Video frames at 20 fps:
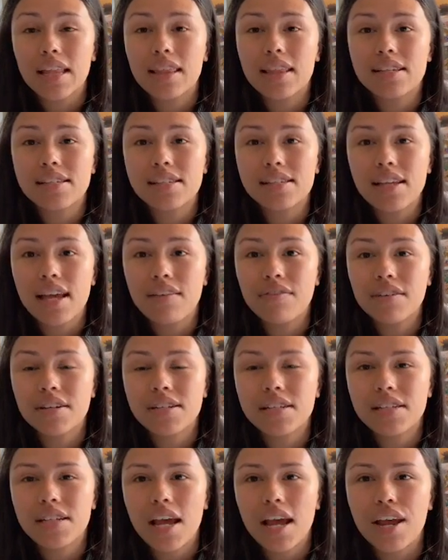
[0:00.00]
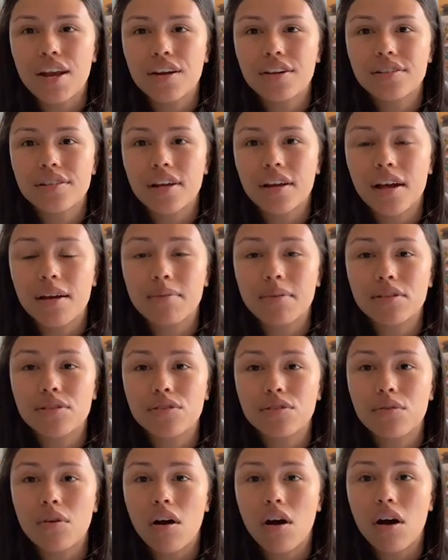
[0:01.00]
this safe container to come as
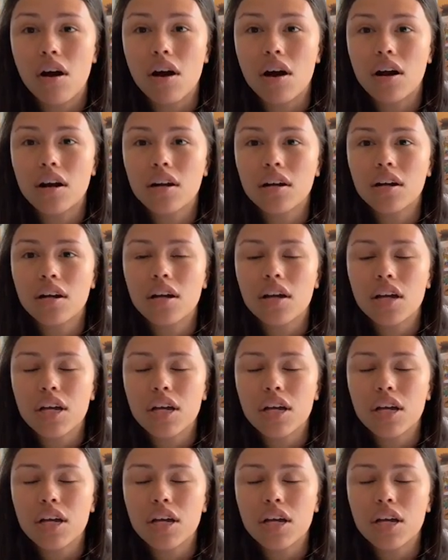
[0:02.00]
you are